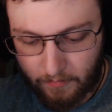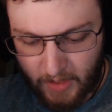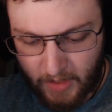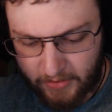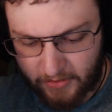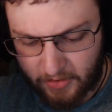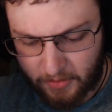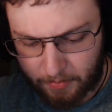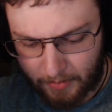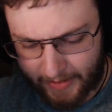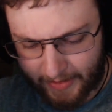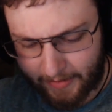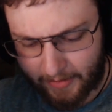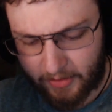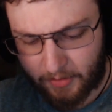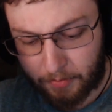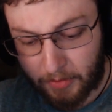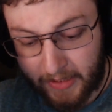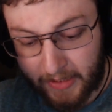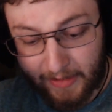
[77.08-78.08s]
It's a
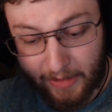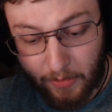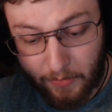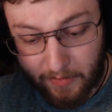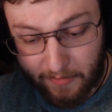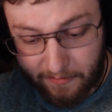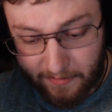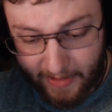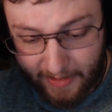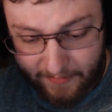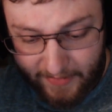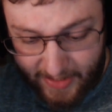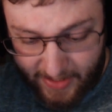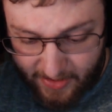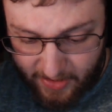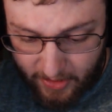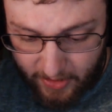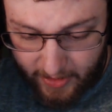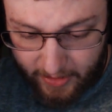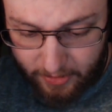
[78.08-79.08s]
spring-loaded
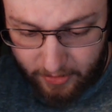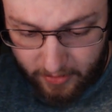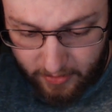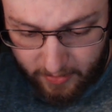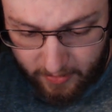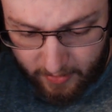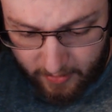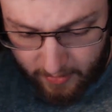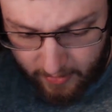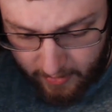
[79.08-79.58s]
510 connection.